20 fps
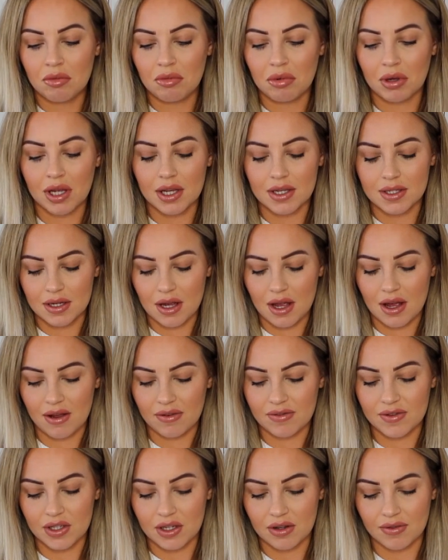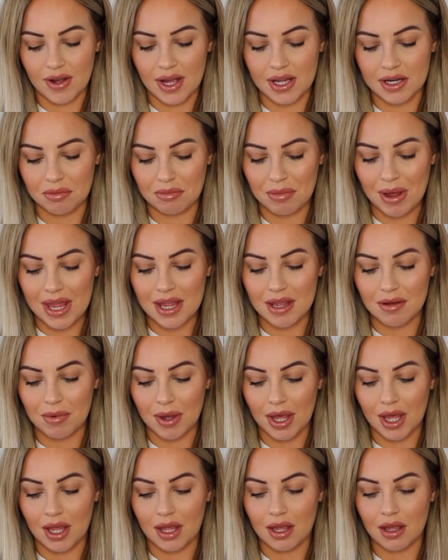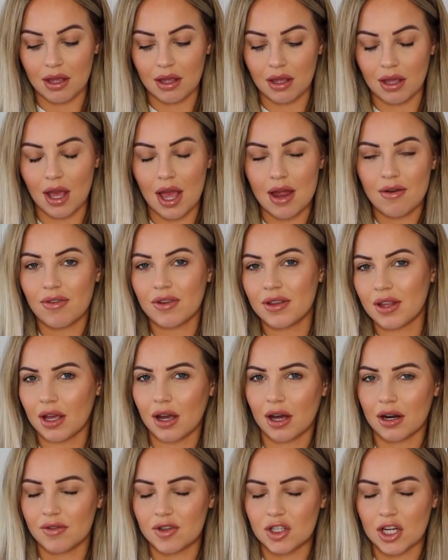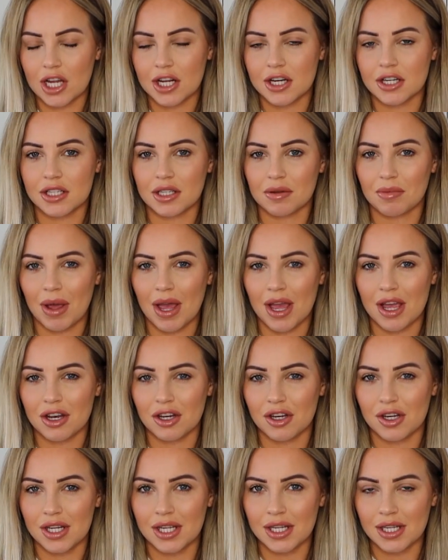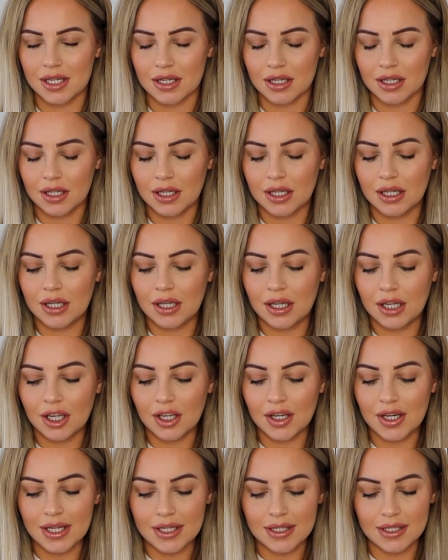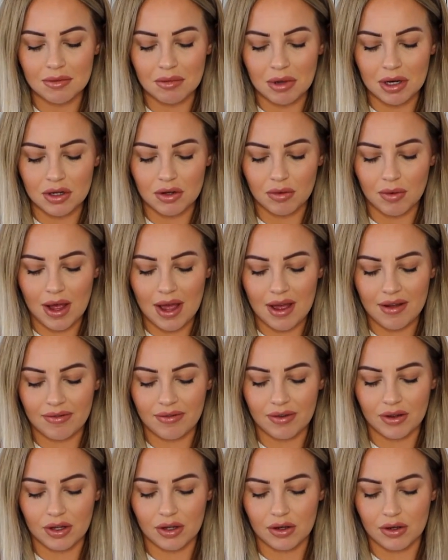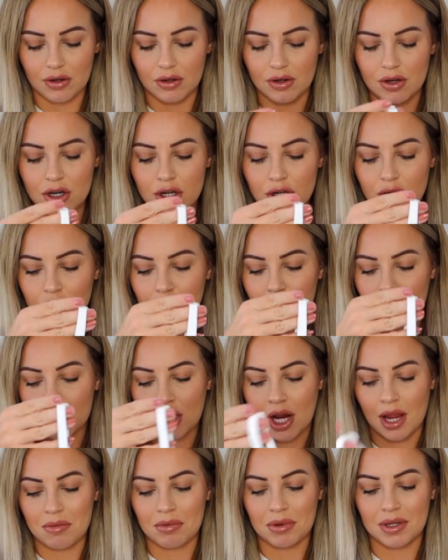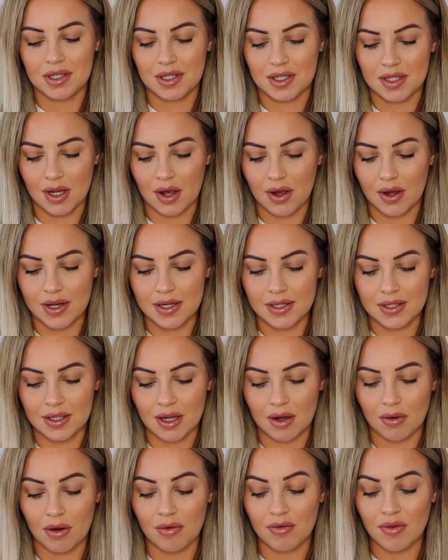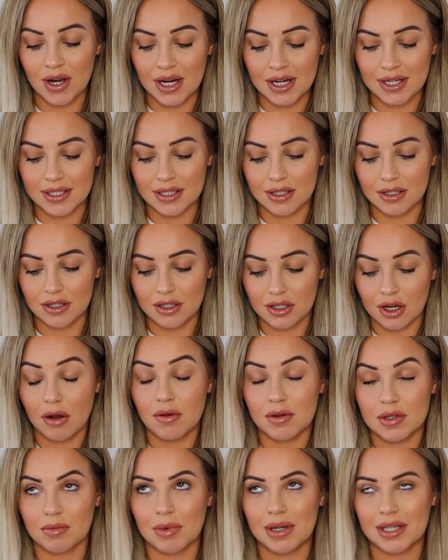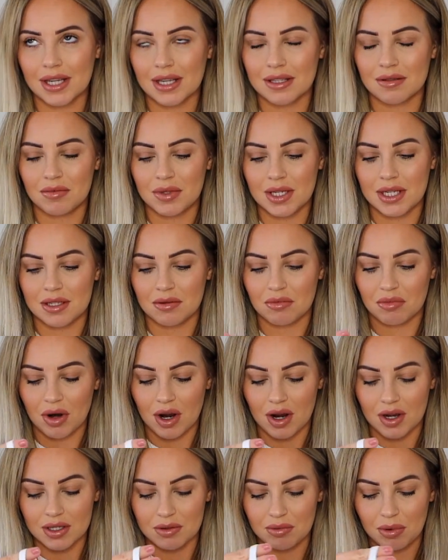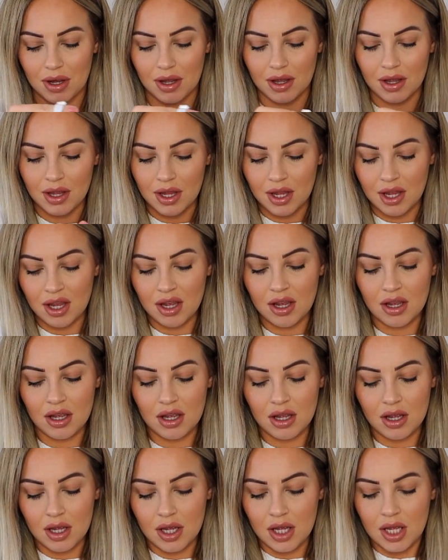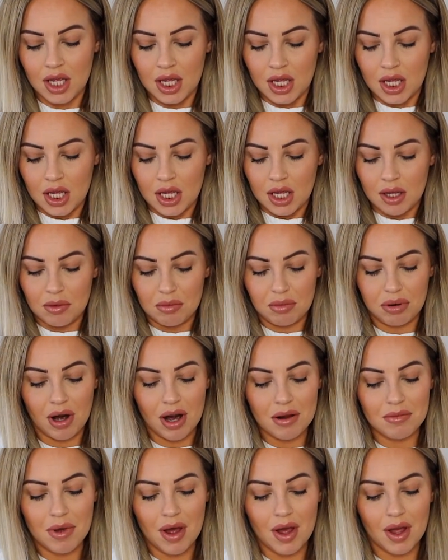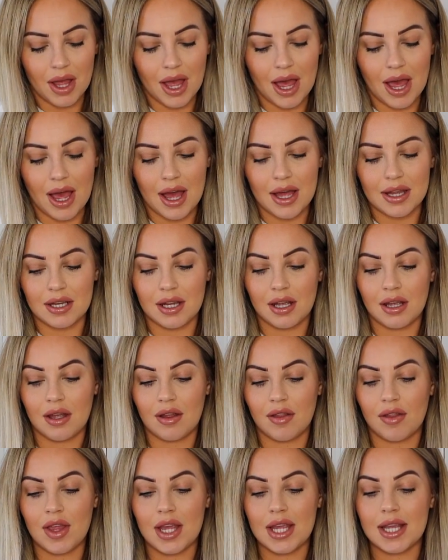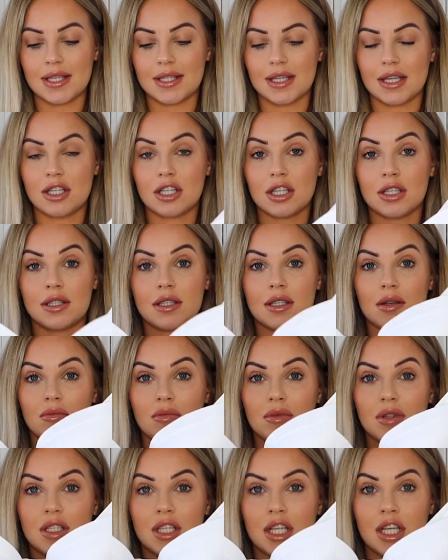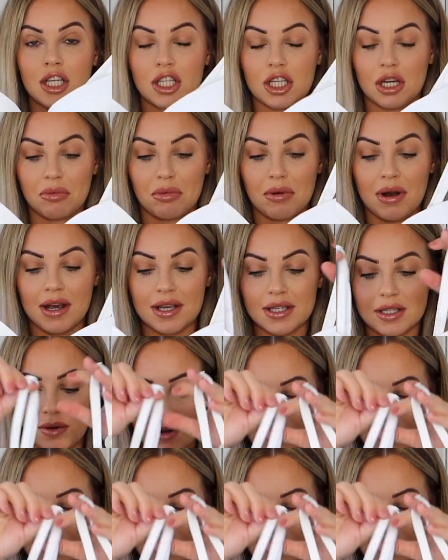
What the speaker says: because after you've had a baby, everything kind of changes a bit and you need some underwear for your new shape and size. So I really need to go somewhere to get some decent bras, but Primark had these in just some t-shirt bras,